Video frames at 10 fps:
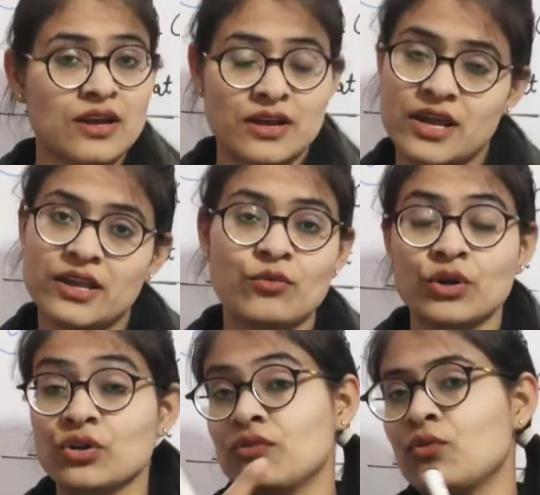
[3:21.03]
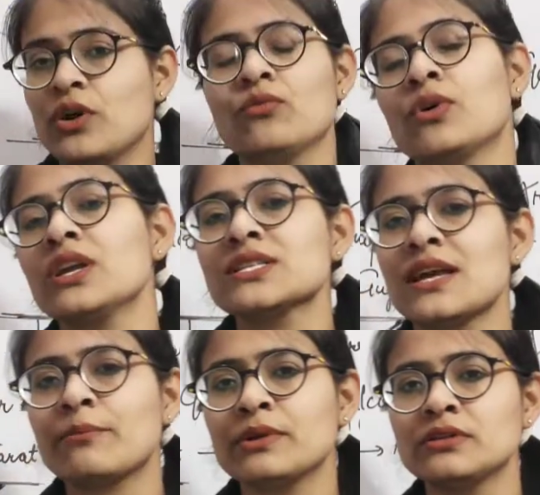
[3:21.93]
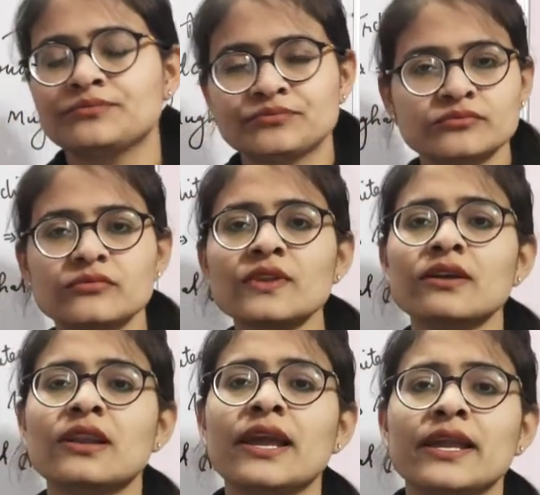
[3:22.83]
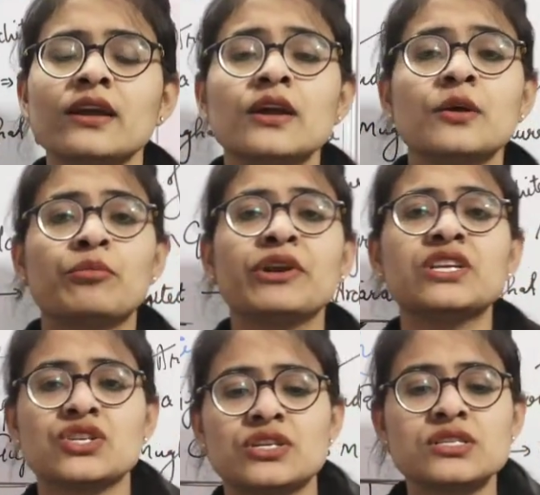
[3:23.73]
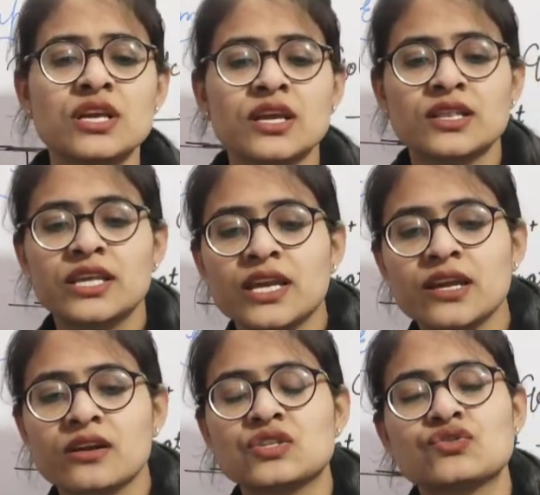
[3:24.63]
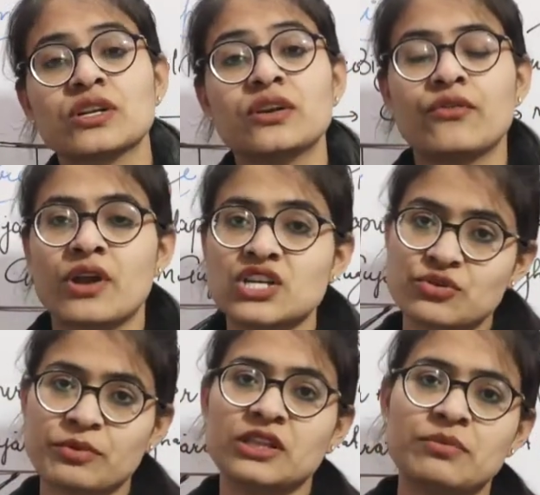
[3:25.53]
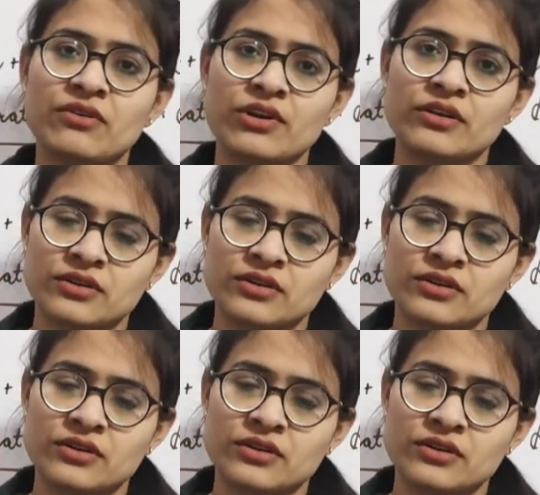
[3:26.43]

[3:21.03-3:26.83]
I want to give you one more example. Like Britishers, they constructed Rashtrapati Bhavan.